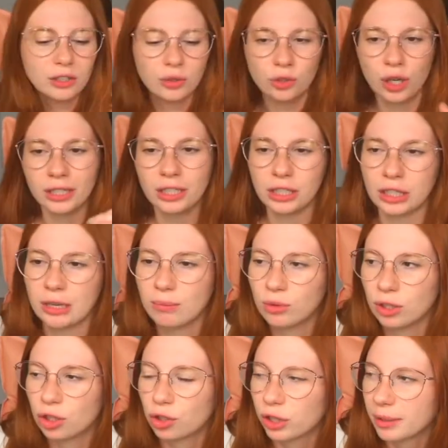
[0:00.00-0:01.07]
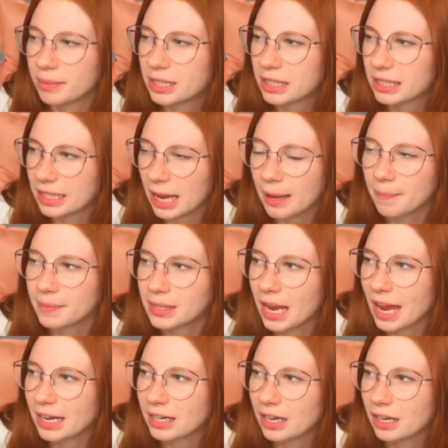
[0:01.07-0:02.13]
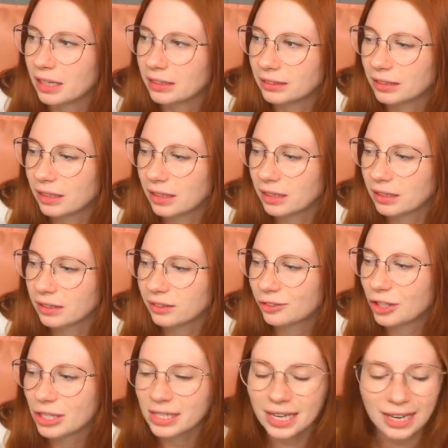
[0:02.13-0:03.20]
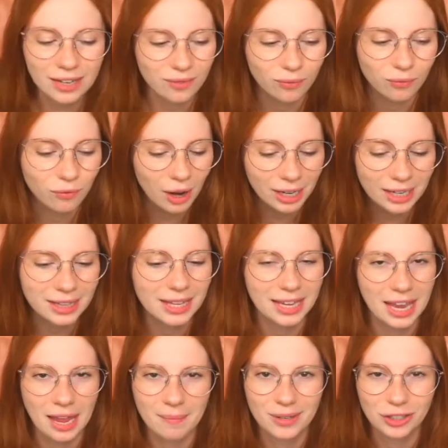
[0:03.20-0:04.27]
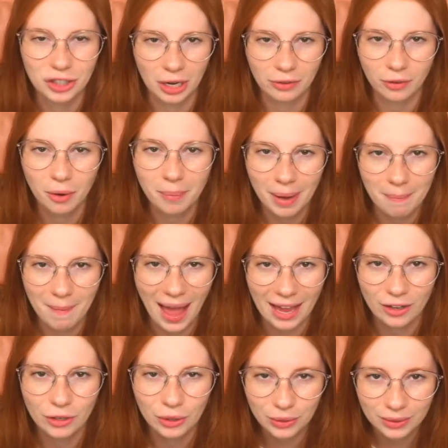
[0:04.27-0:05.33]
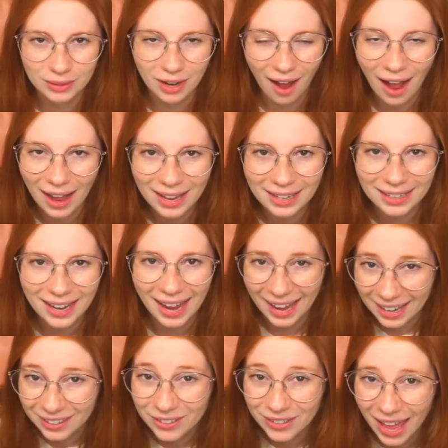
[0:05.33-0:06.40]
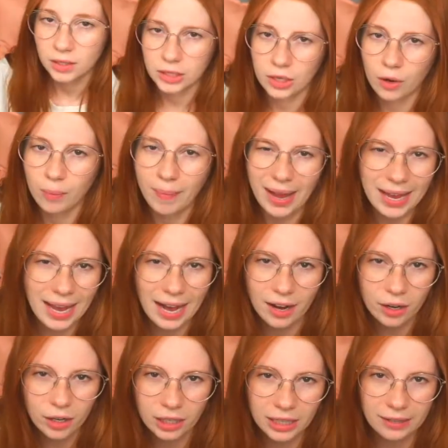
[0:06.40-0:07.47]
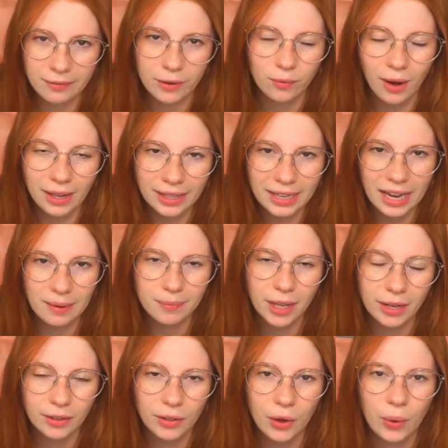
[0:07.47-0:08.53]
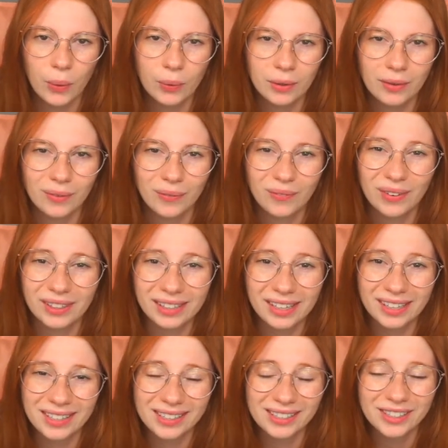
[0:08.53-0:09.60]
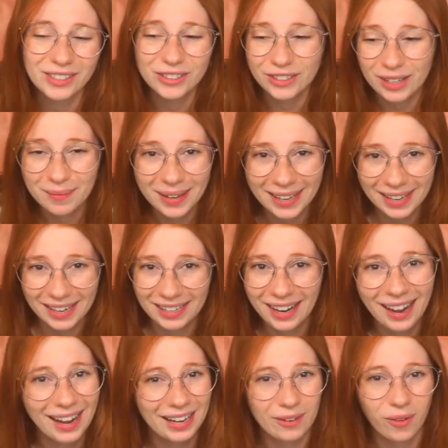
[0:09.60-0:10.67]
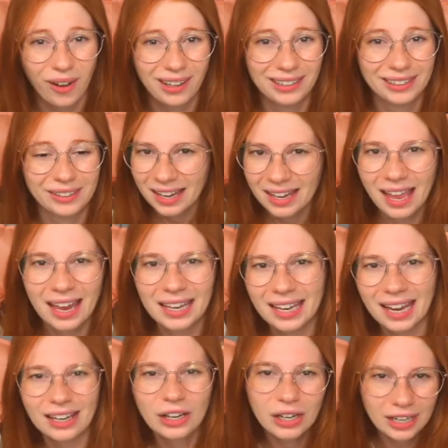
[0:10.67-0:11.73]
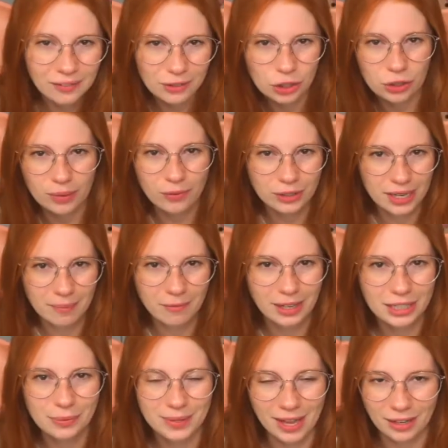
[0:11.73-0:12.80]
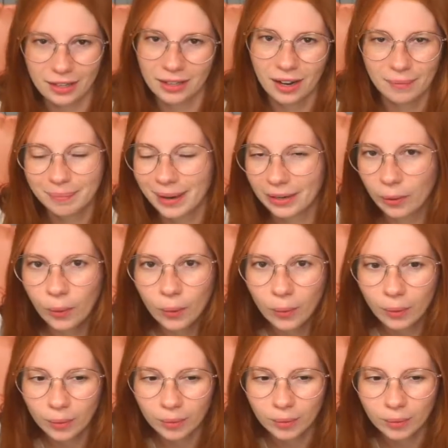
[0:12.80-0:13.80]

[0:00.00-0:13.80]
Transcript: tried to stream Sims, and just like running the game in general, my Mac could not handle that. So my Air couldn't even run the game, let alone really stream it in high quality. Yeah, like, I couldn't even stream for 10 minutes without my whole